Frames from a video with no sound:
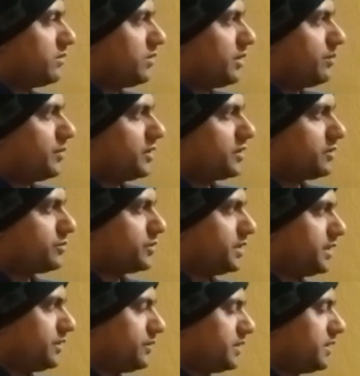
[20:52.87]
the development of
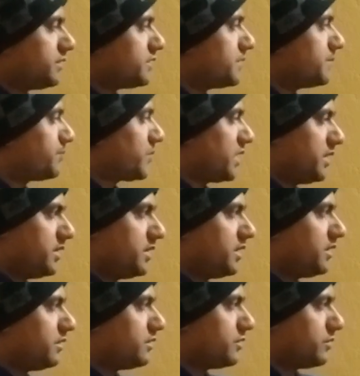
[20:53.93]
trade unions in
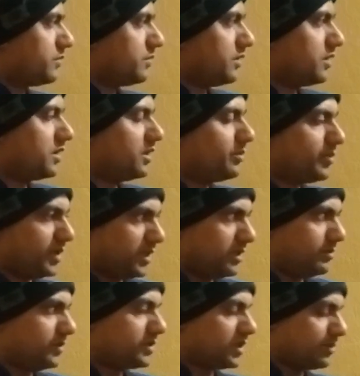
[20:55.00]
India. So early
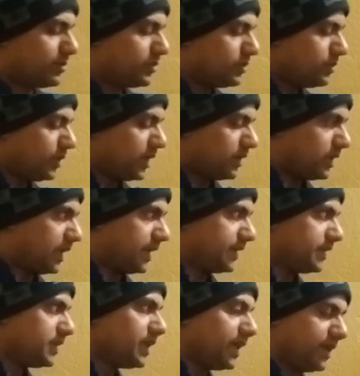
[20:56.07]
period means up to
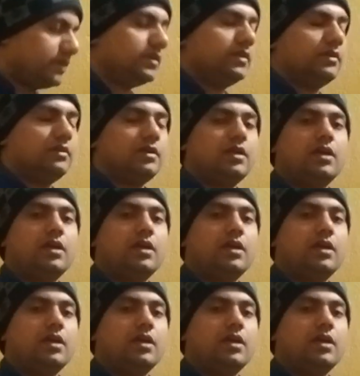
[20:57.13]
1918.